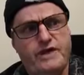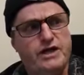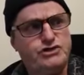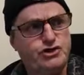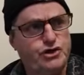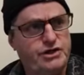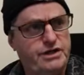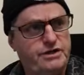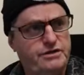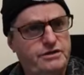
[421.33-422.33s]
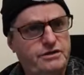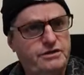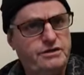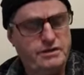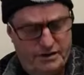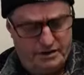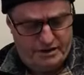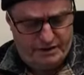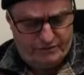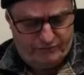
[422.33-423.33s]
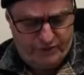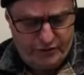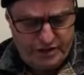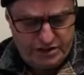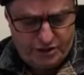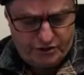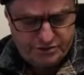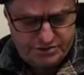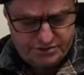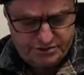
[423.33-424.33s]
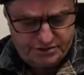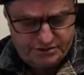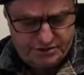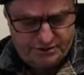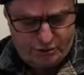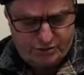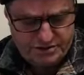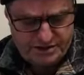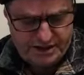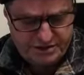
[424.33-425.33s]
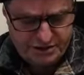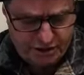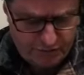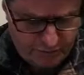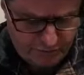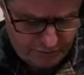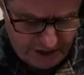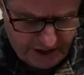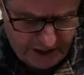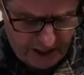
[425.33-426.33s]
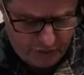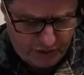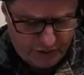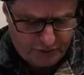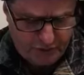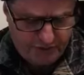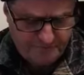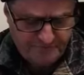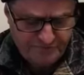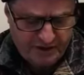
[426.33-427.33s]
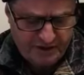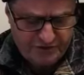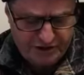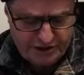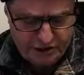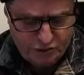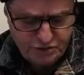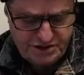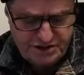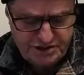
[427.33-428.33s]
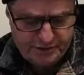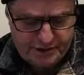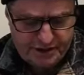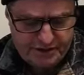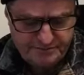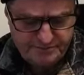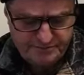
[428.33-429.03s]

that journey, very close to the promised land. So picking up where we were. Then the Lord said to me,